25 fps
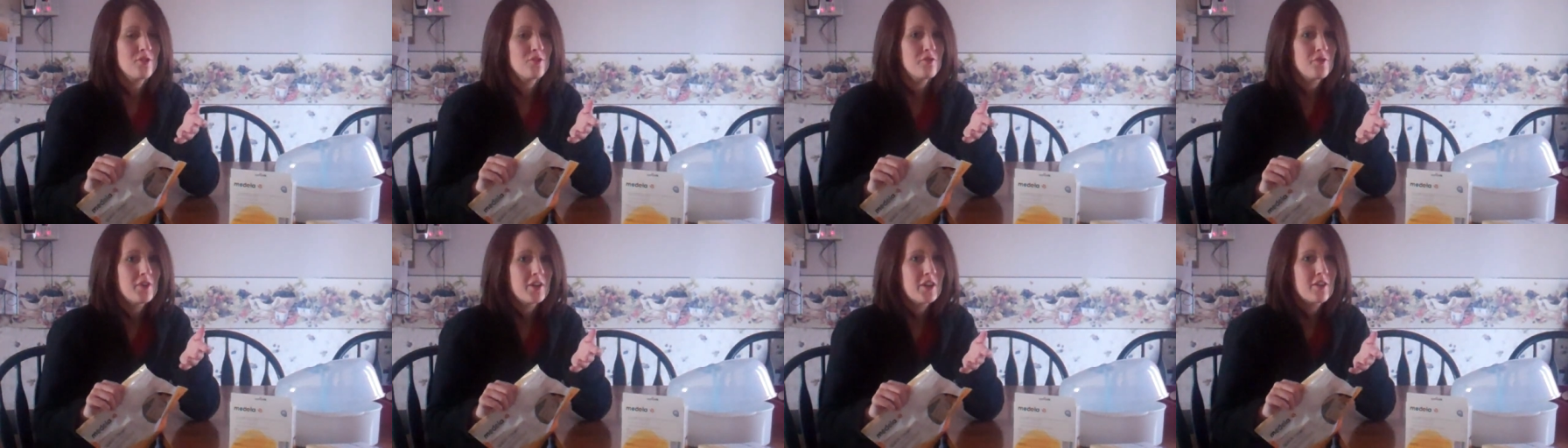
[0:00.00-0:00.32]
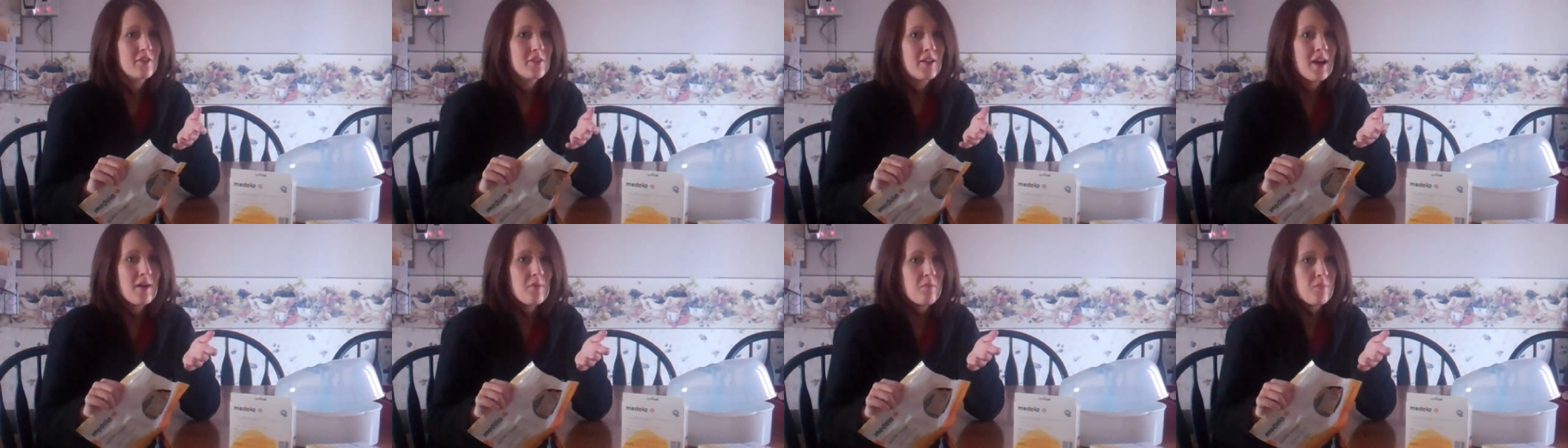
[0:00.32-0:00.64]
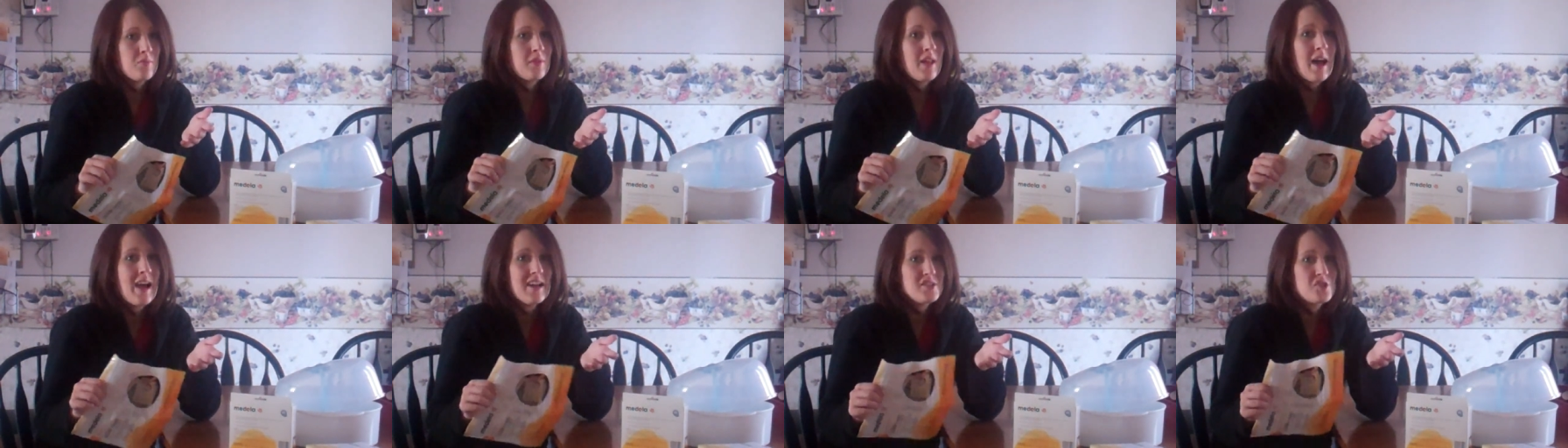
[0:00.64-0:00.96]
You figure that
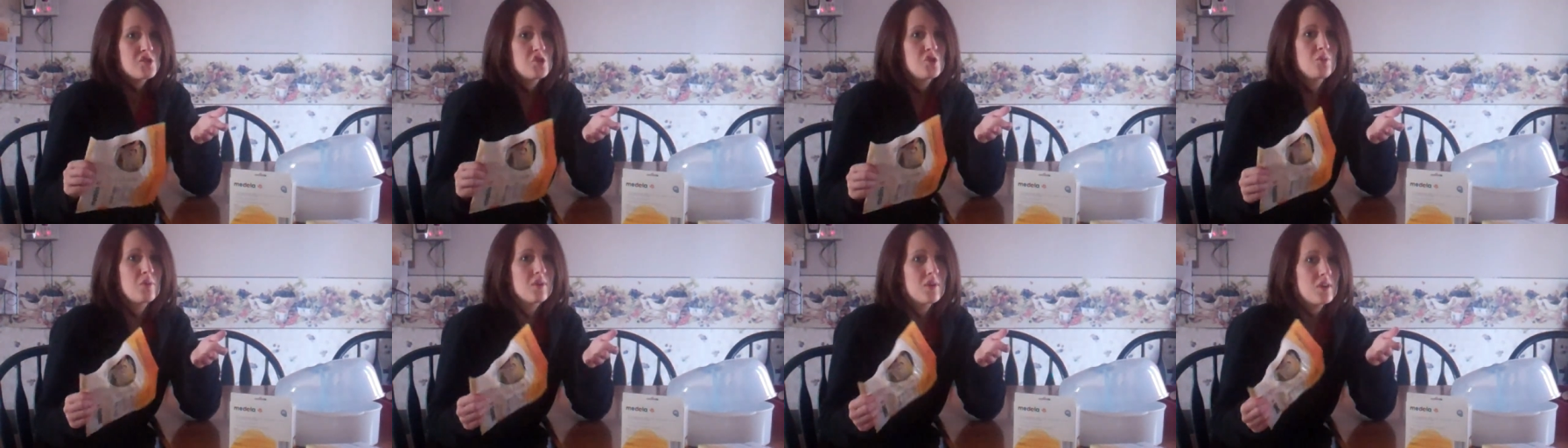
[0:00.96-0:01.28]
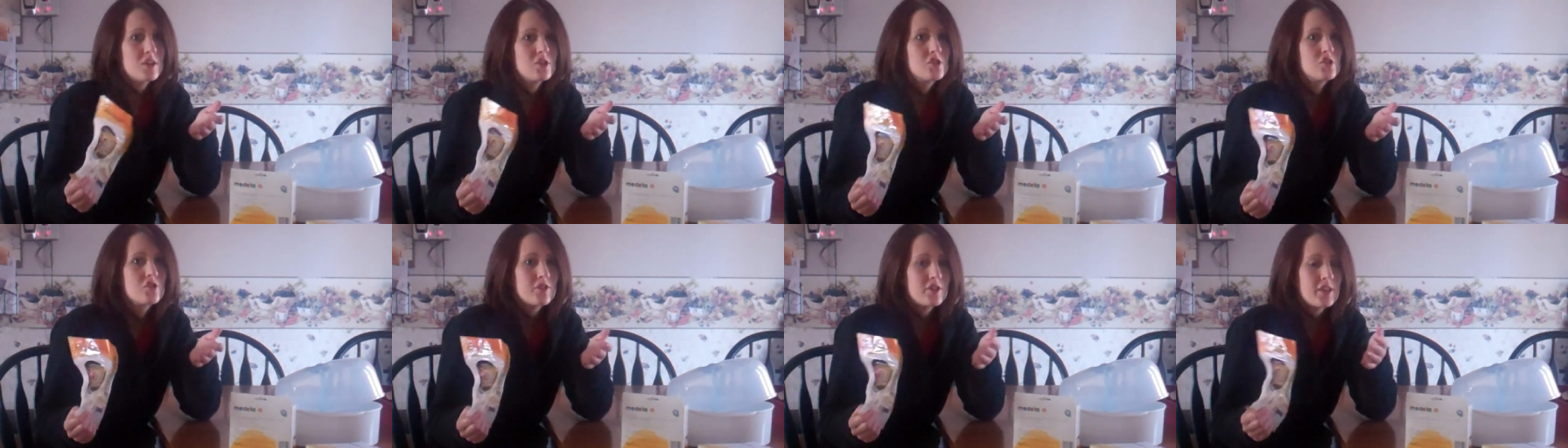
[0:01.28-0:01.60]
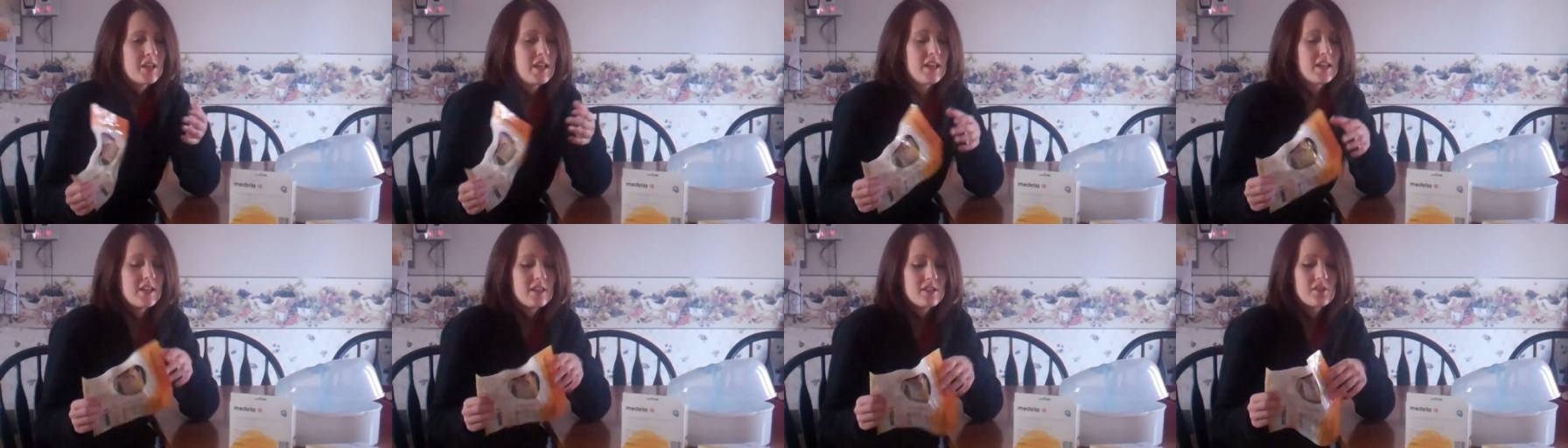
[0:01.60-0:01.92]
lasts you 100
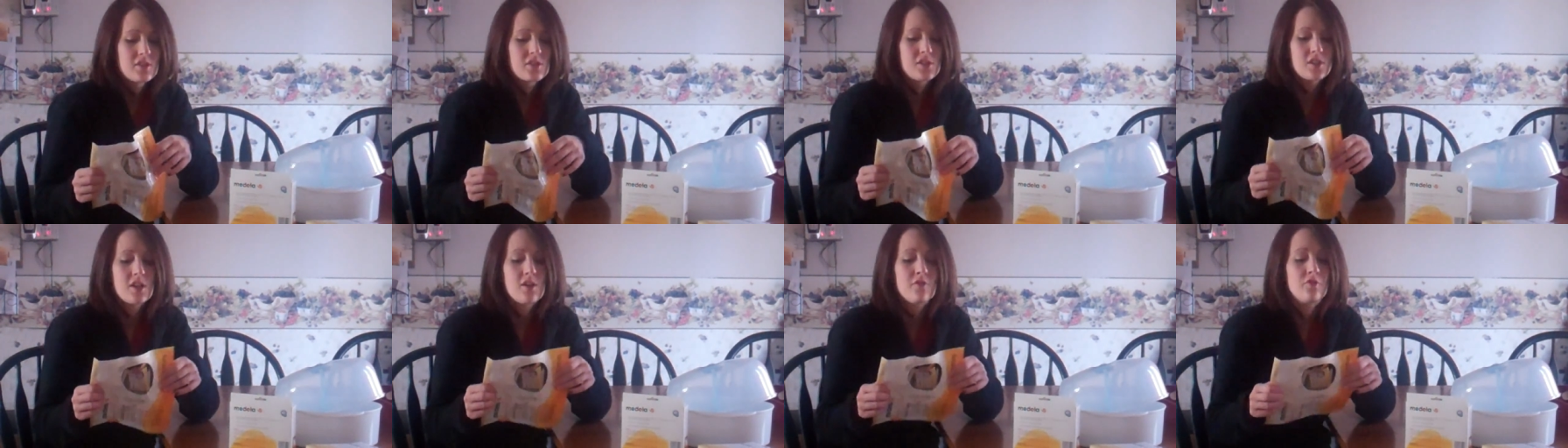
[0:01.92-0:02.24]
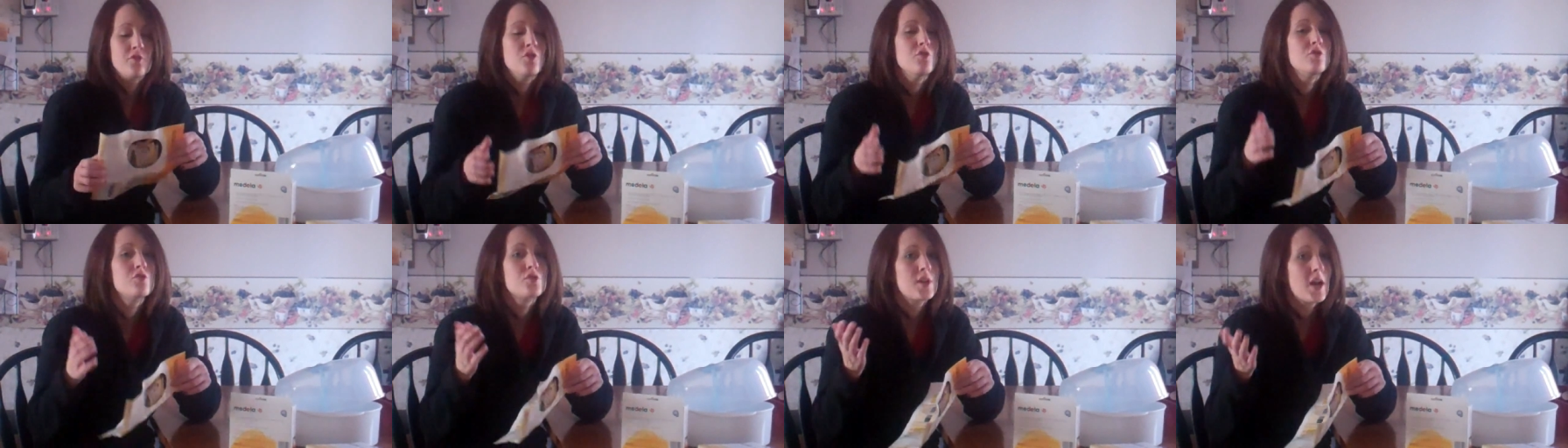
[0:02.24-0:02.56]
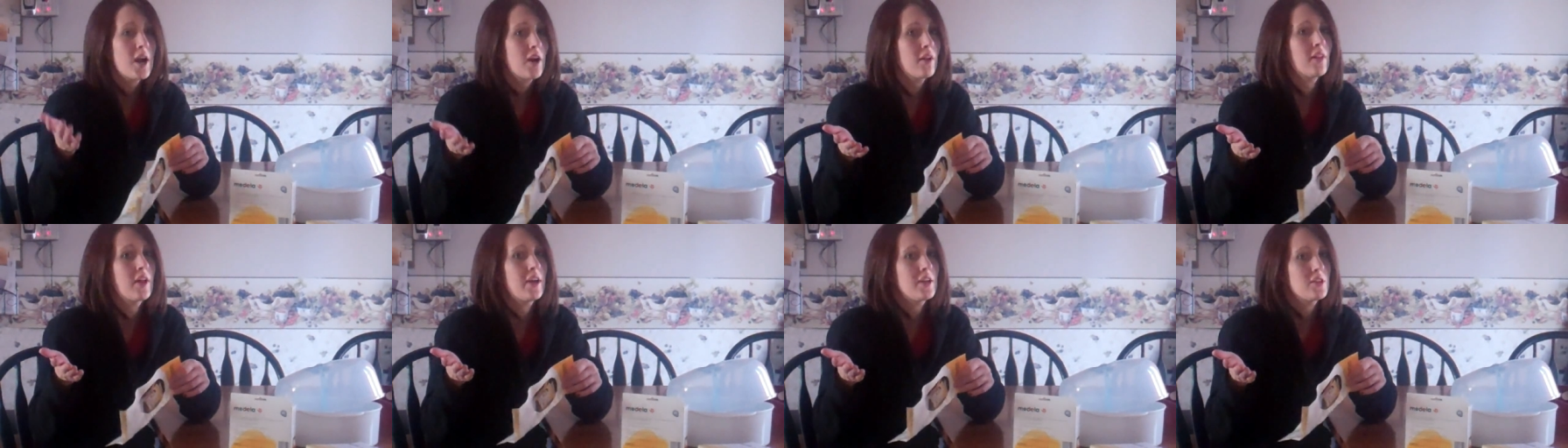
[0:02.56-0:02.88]
days if you
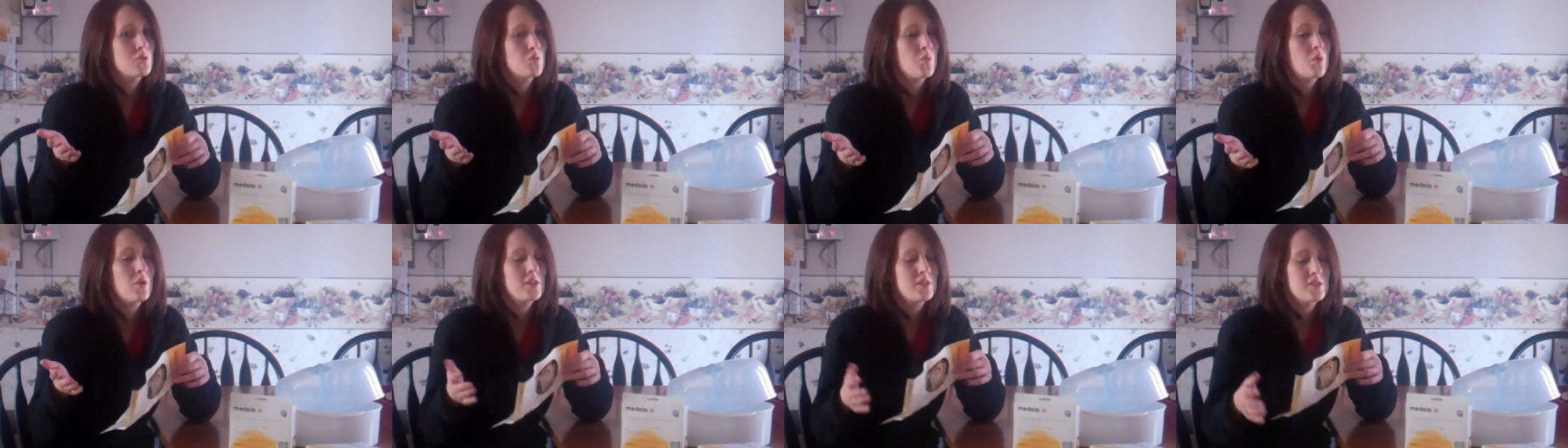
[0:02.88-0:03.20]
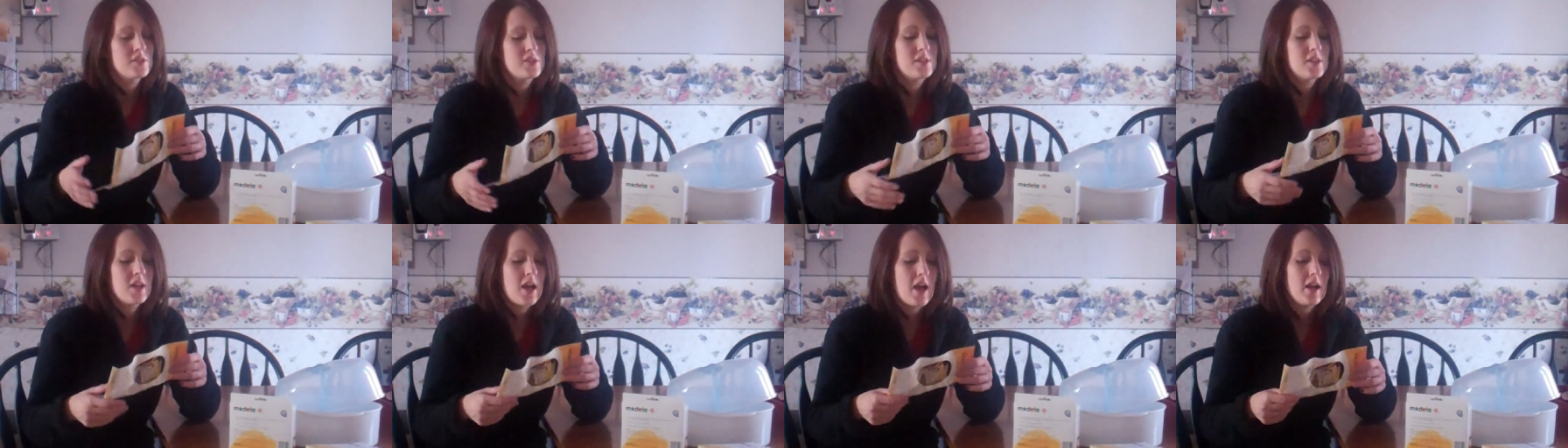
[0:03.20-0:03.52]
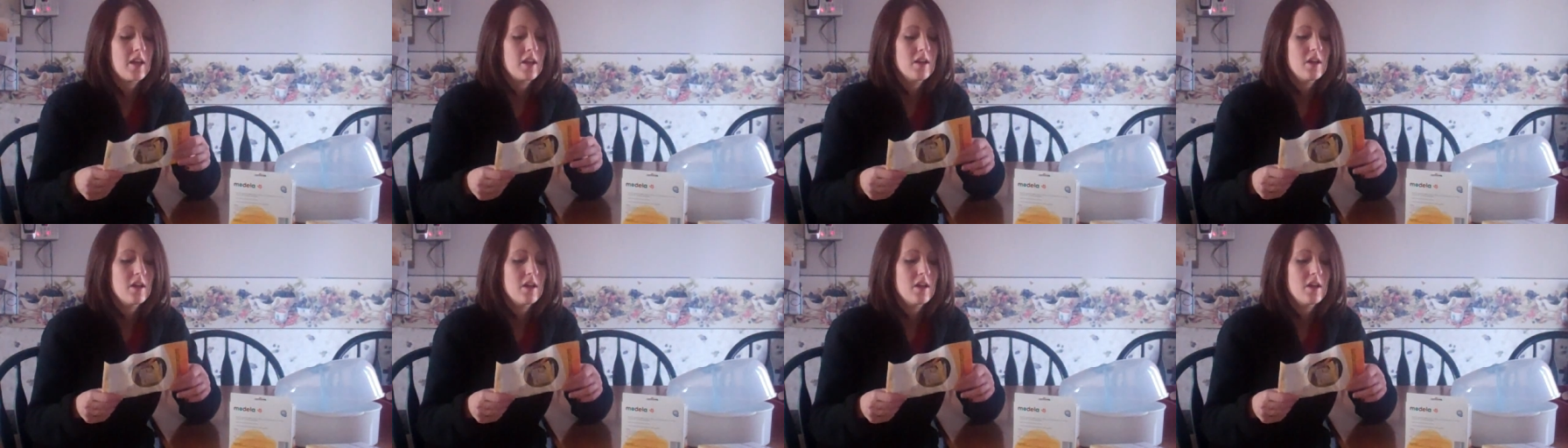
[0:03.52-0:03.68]
sterilize once a day.